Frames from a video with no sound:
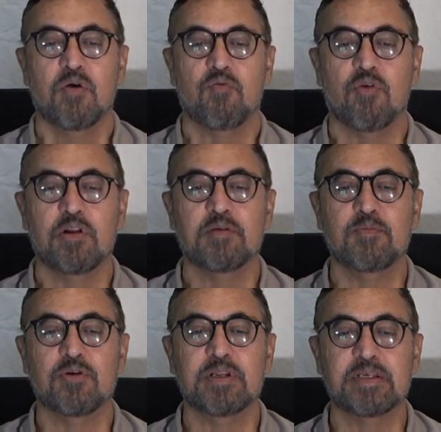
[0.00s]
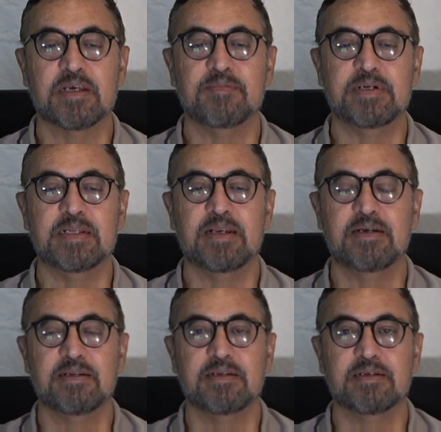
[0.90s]
Volume loading can be
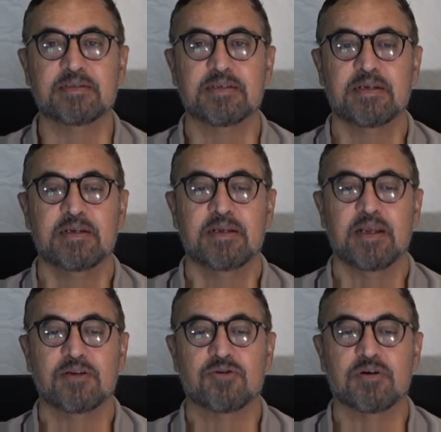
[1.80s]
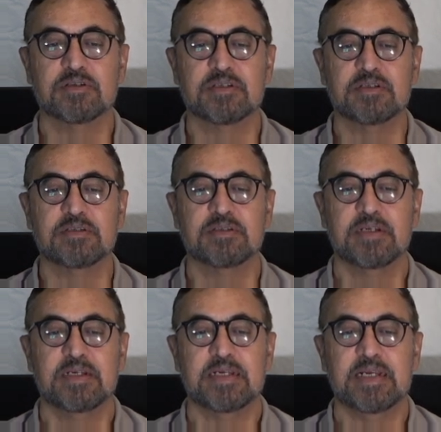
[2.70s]
deleterious and causes
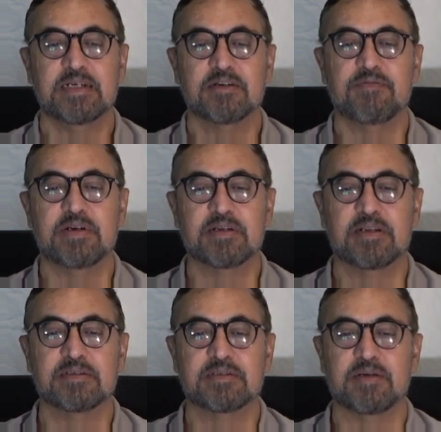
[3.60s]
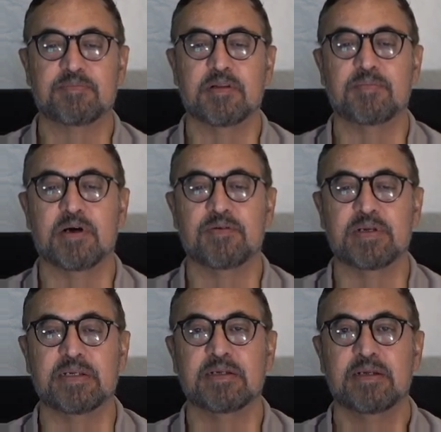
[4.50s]
interventricular septal
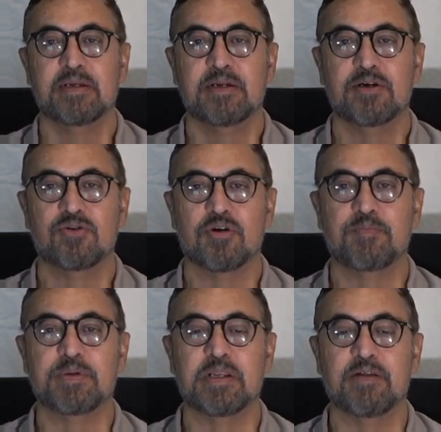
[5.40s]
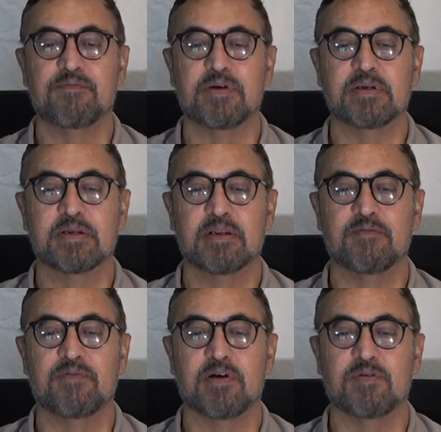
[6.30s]
bowing, drop in left ventricular
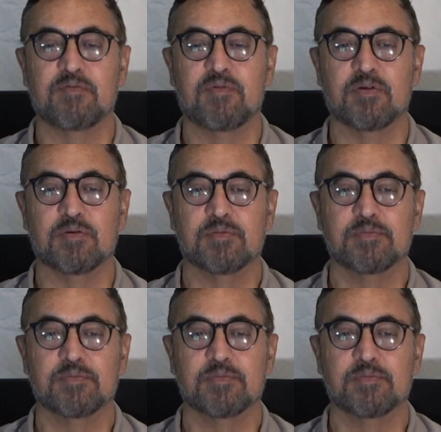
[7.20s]
forward flow.